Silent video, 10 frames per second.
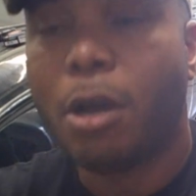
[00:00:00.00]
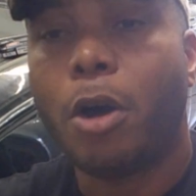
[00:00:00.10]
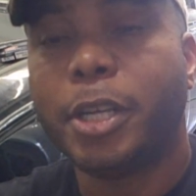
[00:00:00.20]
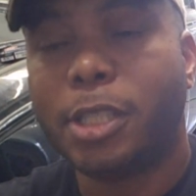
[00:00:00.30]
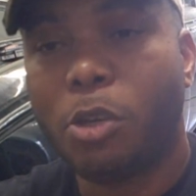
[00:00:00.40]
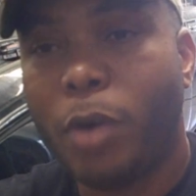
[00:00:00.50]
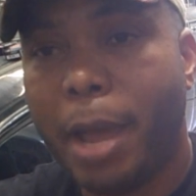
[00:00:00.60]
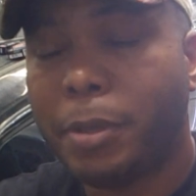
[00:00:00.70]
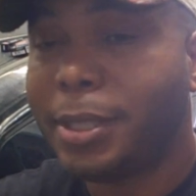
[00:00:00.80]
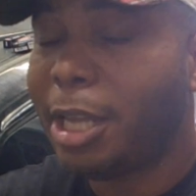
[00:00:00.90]
on
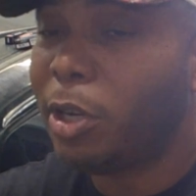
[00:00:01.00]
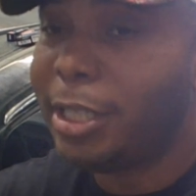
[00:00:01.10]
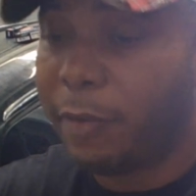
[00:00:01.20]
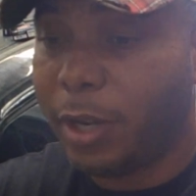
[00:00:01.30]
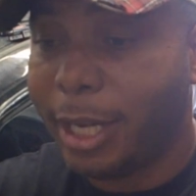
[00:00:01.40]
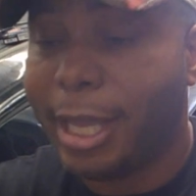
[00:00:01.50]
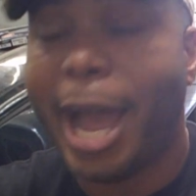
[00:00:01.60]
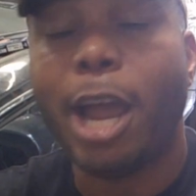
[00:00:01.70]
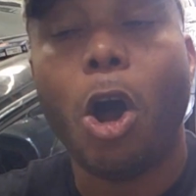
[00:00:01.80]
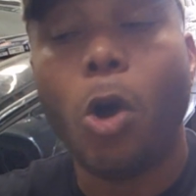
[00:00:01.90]
Instagram to stay on indefinitely.
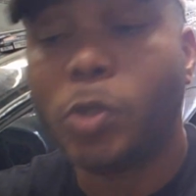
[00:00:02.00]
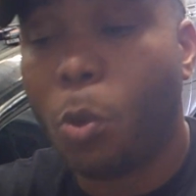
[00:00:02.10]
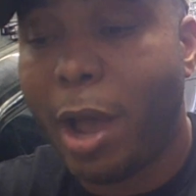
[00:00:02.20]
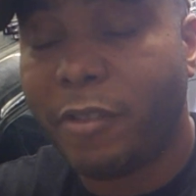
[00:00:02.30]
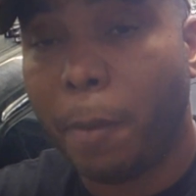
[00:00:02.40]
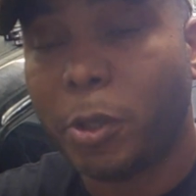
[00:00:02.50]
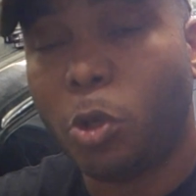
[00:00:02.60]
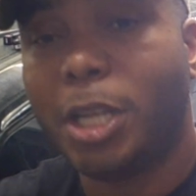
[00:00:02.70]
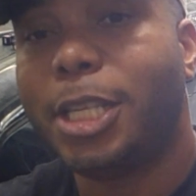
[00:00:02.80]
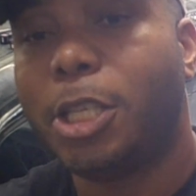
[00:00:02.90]
I also will have the
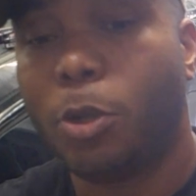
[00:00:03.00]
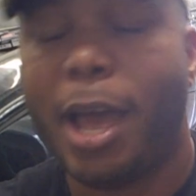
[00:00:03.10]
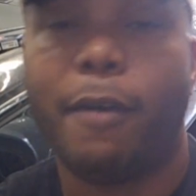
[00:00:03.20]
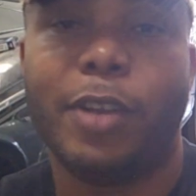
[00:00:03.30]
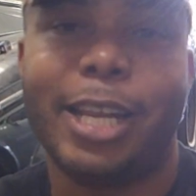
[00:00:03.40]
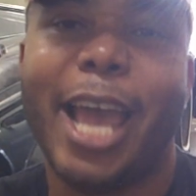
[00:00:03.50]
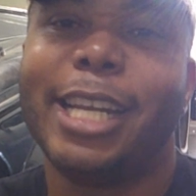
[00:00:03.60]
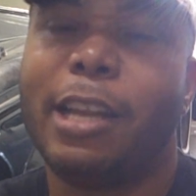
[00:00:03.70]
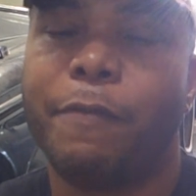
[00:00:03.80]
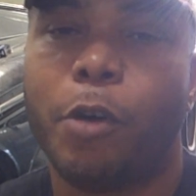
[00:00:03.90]
opportunity to have an
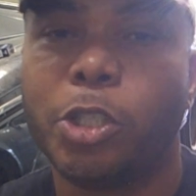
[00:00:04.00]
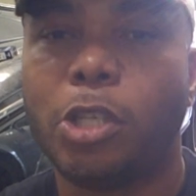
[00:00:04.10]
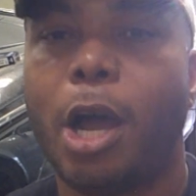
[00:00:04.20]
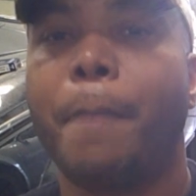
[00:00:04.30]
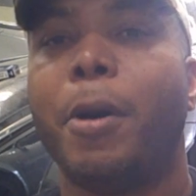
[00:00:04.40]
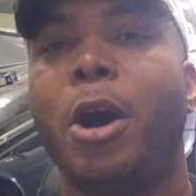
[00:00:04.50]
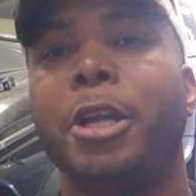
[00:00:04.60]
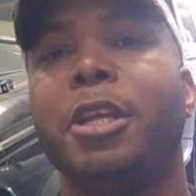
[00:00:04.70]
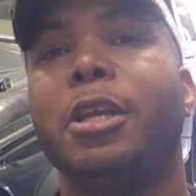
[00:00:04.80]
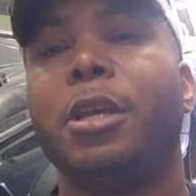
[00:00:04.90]
edited version up on